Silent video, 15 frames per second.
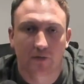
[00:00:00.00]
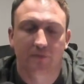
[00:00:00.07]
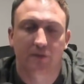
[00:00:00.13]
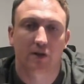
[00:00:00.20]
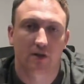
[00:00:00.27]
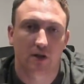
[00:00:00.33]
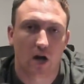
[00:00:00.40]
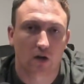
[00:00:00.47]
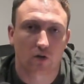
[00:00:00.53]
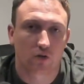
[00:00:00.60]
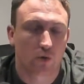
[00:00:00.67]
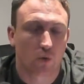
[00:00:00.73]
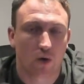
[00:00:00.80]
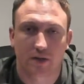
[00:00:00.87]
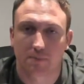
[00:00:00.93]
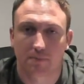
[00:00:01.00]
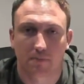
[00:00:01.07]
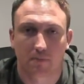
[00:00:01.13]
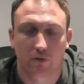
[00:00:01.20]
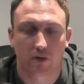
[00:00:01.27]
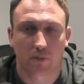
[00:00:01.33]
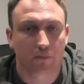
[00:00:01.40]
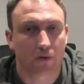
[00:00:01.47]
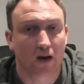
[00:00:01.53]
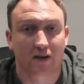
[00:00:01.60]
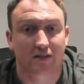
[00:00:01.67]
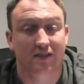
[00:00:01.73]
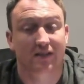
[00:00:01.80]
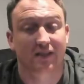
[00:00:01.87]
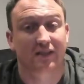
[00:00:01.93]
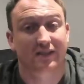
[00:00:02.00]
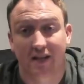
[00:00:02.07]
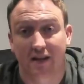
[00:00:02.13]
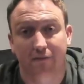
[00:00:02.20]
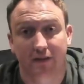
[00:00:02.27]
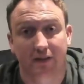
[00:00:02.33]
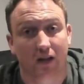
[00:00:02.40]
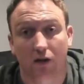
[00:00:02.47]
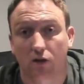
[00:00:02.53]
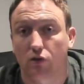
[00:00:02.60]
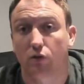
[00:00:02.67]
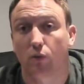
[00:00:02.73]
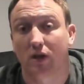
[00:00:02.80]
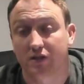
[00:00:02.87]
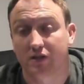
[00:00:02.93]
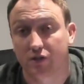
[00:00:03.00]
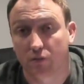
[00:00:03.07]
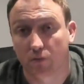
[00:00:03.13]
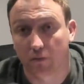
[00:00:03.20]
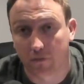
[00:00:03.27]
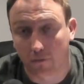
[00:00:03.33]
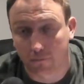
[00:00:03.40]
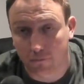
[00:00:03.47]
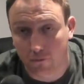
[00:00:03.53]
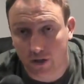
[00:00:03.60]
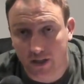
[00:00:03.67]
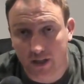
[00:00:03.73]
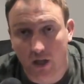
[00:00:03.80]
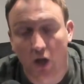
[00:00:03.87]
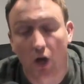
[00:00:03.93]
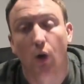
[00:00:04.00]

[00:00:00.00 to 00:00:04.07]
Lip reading: they're not going to want to promote your product, and they're definitely not going to want to do it for free.